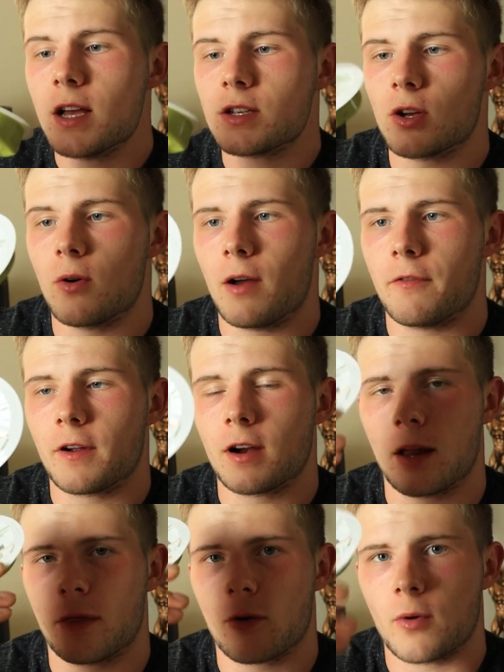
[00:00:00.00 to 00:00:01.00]
so I
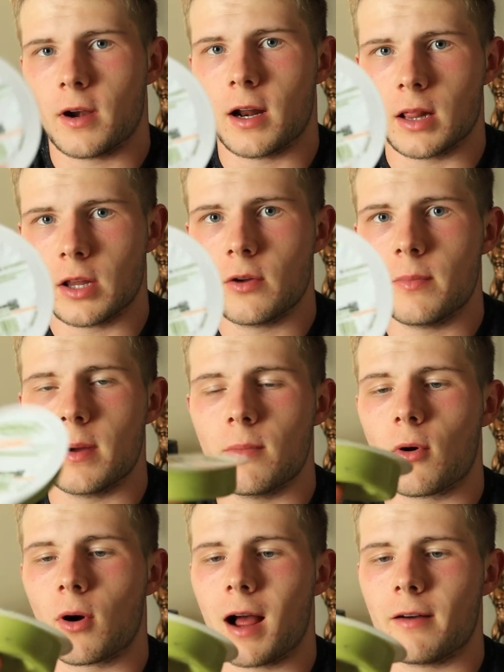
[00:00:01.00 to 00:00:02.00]
figured I'd throw in a little bit
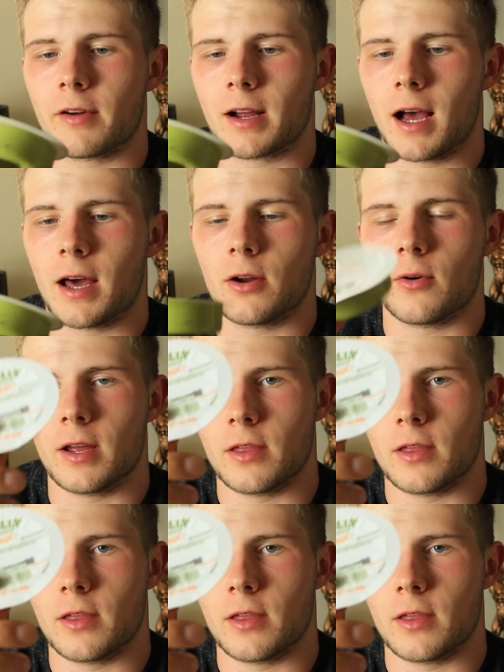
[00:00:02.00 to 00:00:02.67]
more avocado